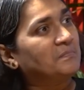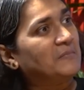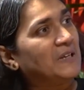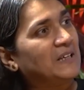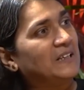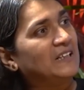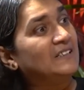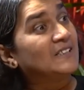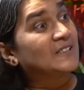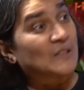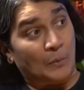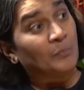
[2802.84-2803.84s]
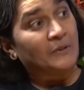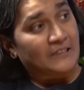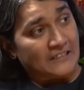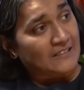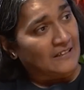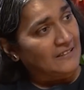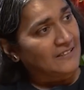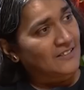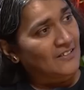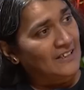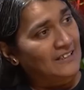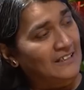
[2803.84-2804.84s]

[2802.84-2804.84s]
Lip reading: in somebody's eyes, right?